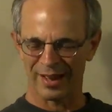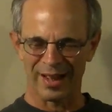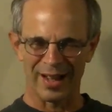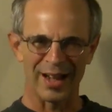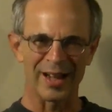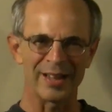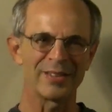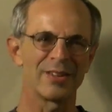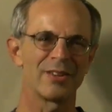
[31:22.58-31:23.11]

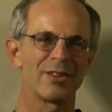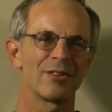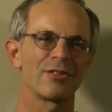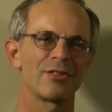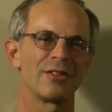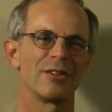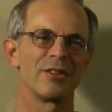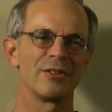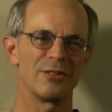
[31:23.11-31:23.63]

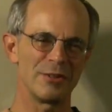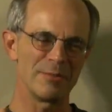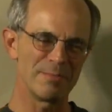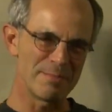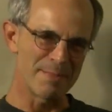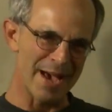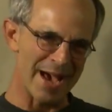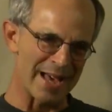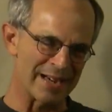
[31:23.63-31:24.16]
kindness and his
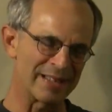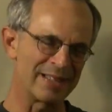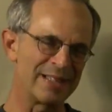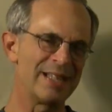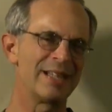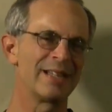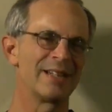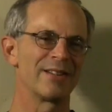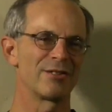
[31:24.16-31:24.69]

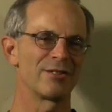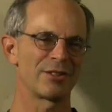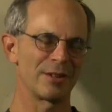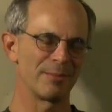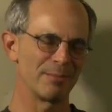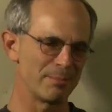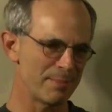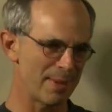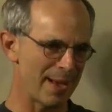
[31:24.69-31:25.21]
humanity and his
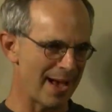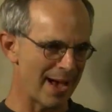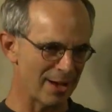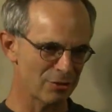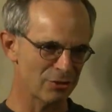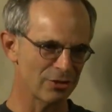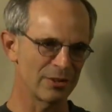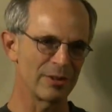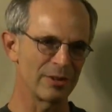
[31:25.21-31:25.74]

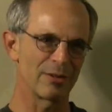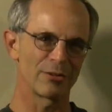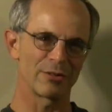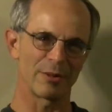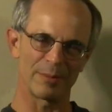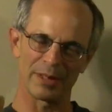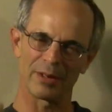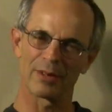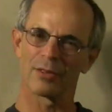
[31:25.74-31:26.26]
compassion. There was
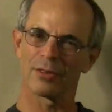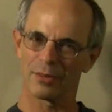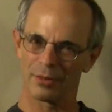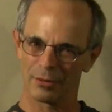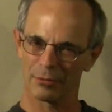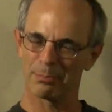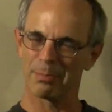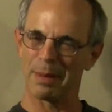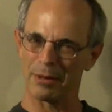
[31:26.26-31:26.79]
something
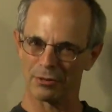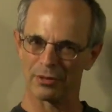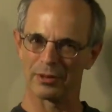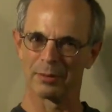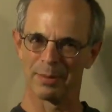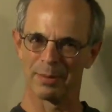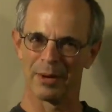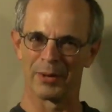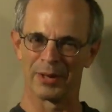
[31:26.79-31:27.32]

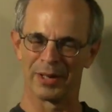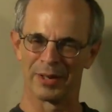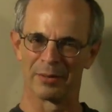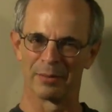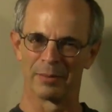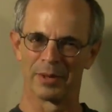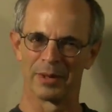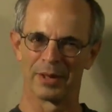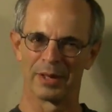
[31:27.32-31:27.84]
special about him,
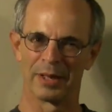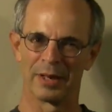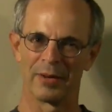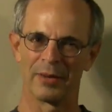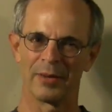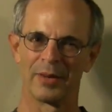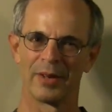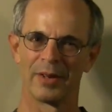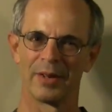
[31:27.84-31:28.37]
you
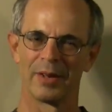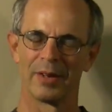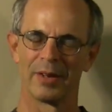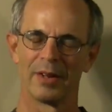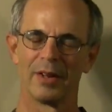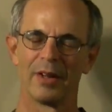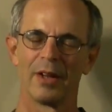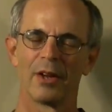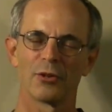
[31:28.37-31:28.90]
know?
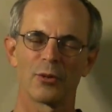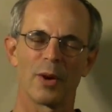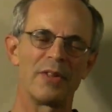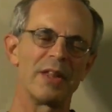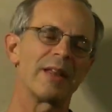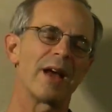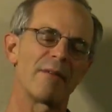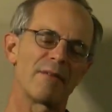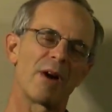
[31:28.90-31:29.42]
So I
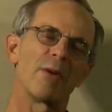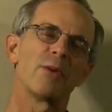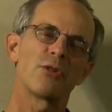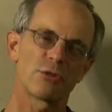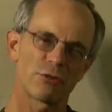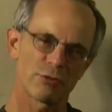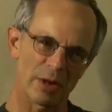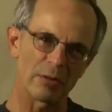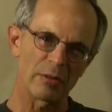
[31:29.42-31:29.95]
think I've always
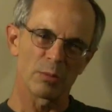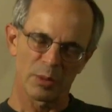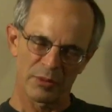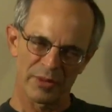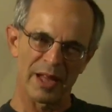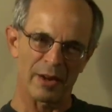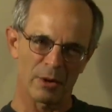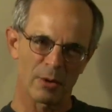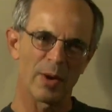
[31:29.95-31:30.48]
struggled with
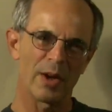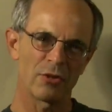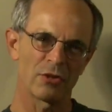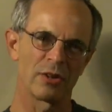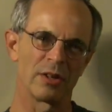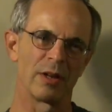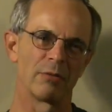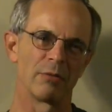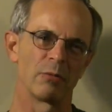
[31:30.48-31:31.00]
that
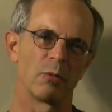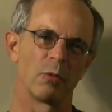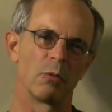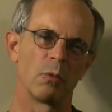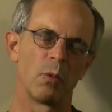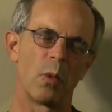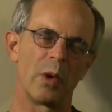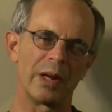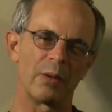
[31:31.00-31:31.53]
question of
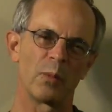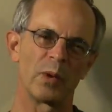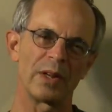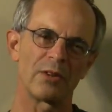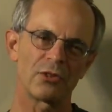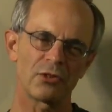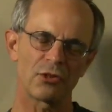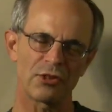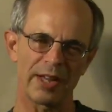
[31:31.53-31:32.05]
what
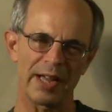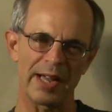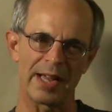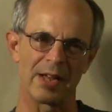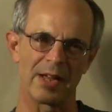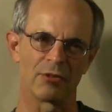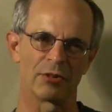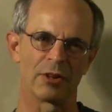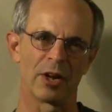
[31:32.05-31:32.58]
is
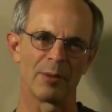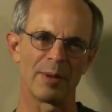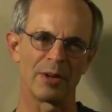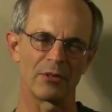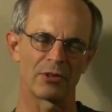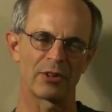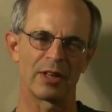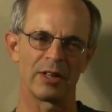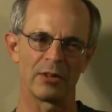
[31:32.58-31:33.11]
change and how
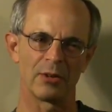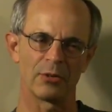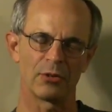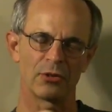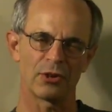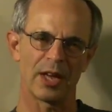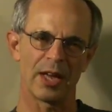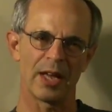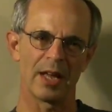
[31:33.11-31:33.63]
much can you
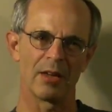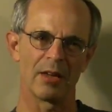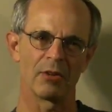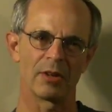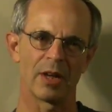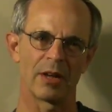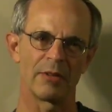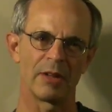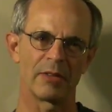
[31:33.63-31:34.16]
change?
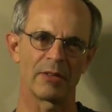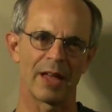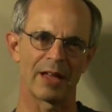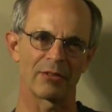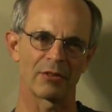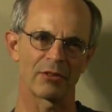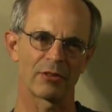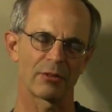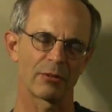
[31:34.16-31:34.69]
And I think
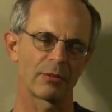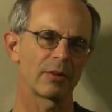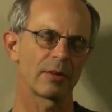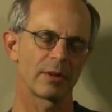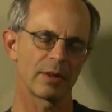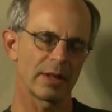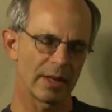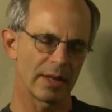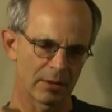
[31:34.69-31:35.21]
that's,
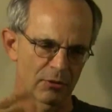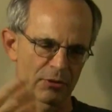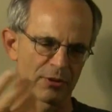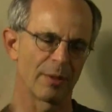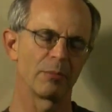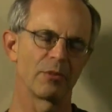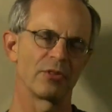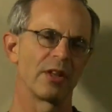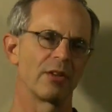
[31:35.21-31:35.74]
in
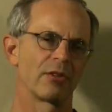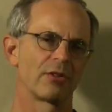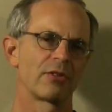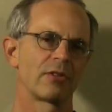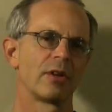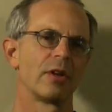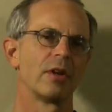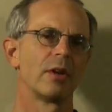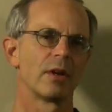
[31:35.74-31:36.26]
some
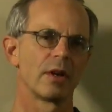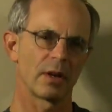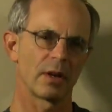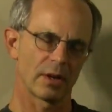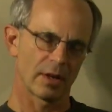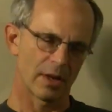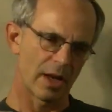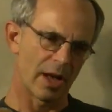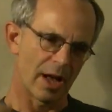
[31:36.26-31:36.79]
sense...
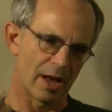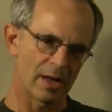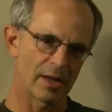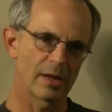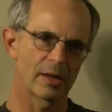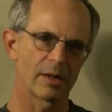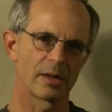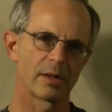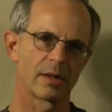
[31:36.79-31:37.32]
And that there's
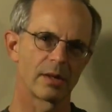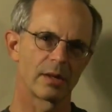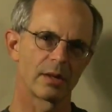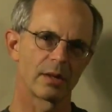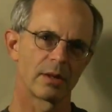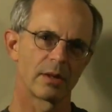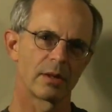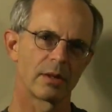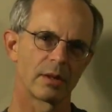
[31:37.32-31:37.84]
really a
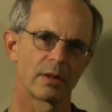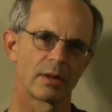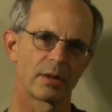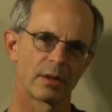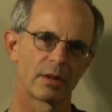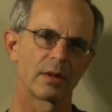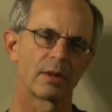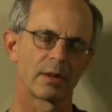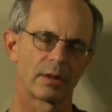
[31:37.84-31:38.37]
limit
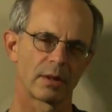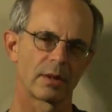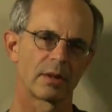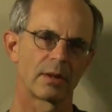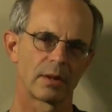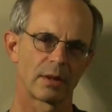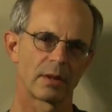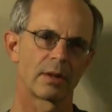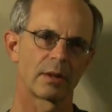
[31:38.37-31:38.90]
to
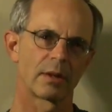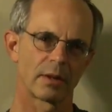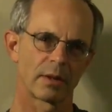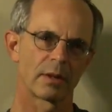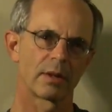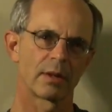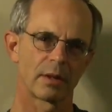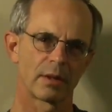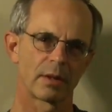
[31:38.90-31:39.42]
change,
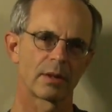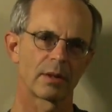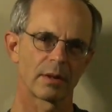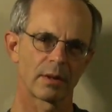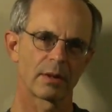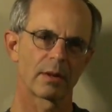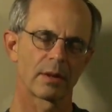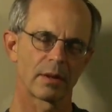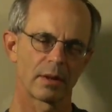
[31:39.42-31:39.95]
maybe.
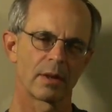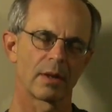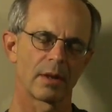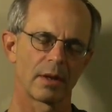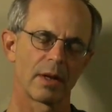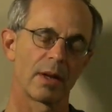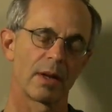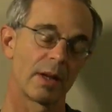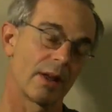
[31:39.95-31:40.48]

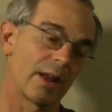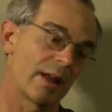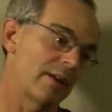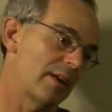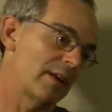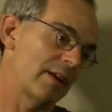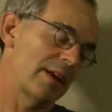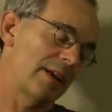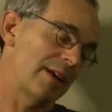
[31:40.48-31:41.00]
You know,
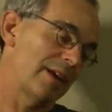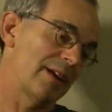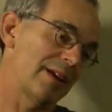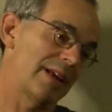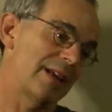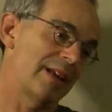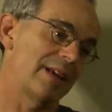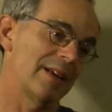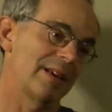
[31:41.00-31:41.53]
it's not like
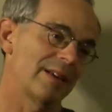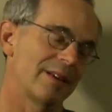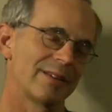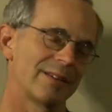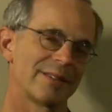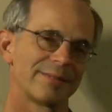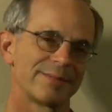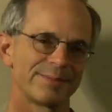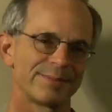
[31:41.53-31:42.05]
we're going to
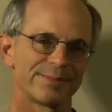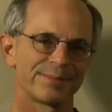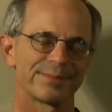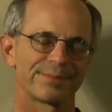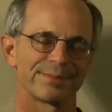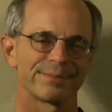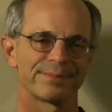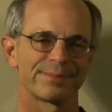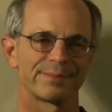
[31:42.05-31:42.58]
be
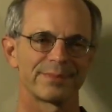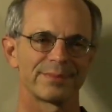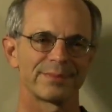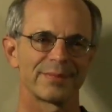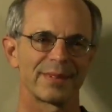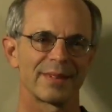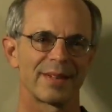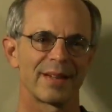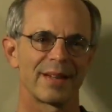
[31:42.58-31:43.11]

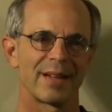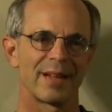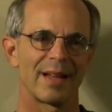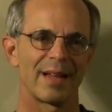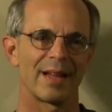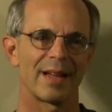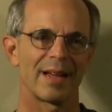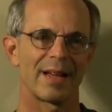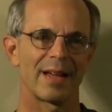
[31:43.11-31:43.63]
super
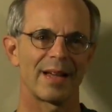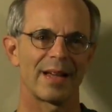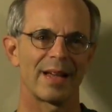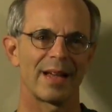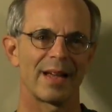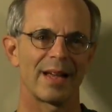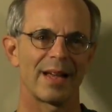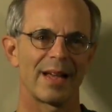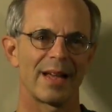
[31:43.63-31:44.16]
happy
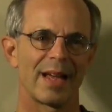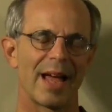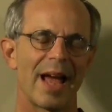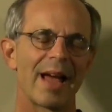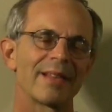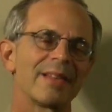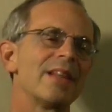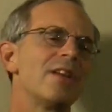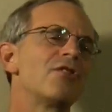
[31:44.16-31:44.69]
persons.
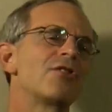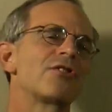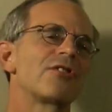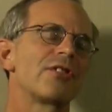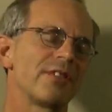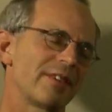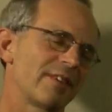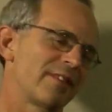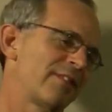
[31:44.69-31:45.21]
At
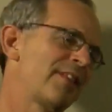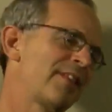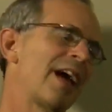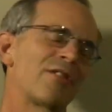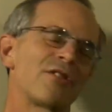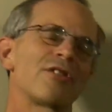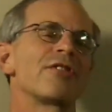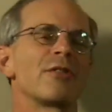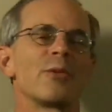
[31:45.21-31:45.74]
least
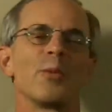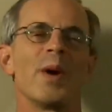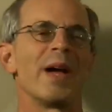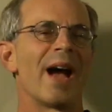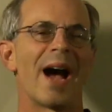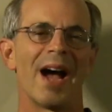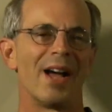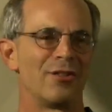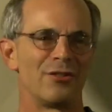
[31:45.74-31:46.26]
that's the
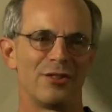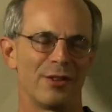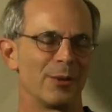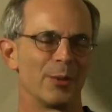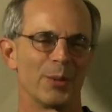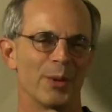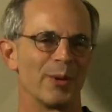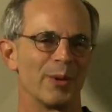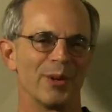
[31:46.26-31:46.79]
way I see
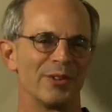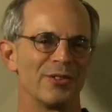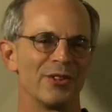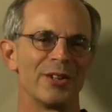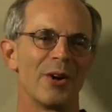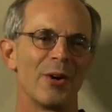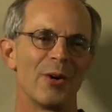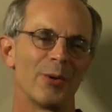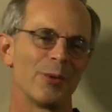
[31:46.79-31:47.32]
the world.
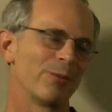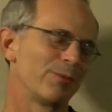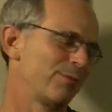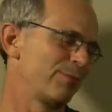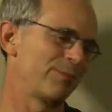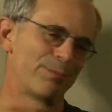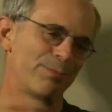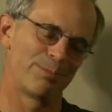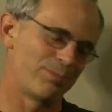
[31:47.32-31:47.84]
You know,
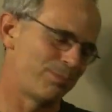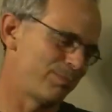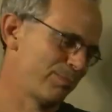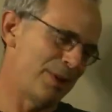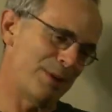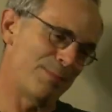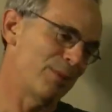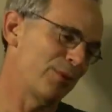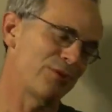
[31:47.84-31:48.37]

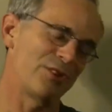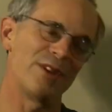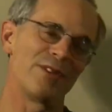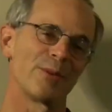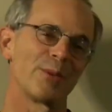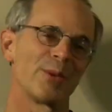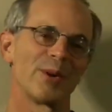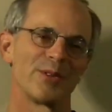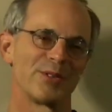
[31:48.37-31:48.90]
people see
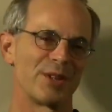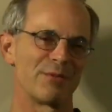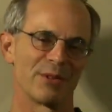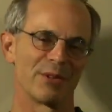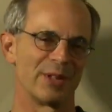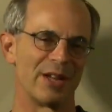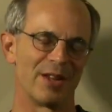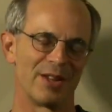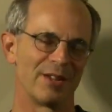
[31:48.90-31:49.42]
the world
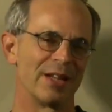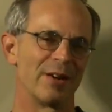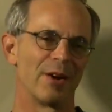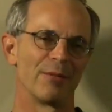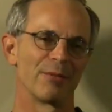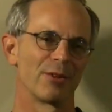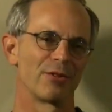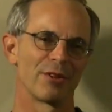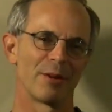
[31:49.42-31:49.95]
differently. You
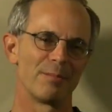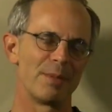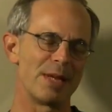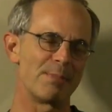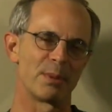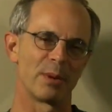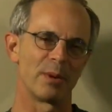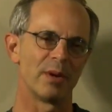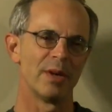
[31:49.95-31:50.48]
know, for some
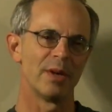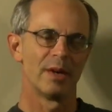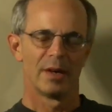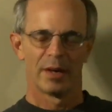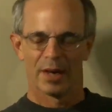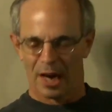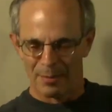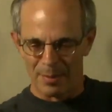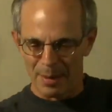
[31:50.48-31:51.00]
people...
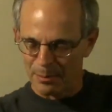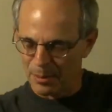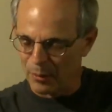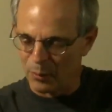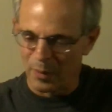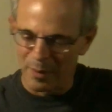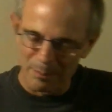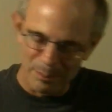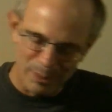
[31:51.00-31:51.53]
I remember
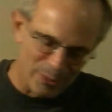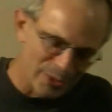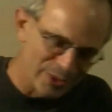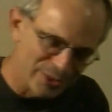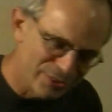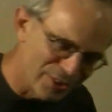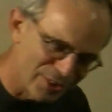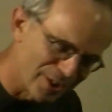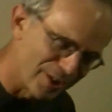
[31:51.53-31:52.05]
at one
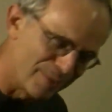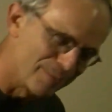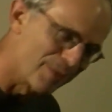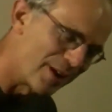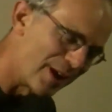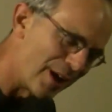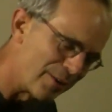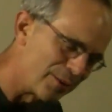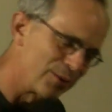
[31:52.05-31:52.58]
point
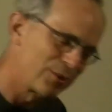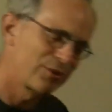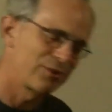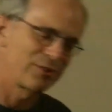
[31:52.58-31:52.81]
I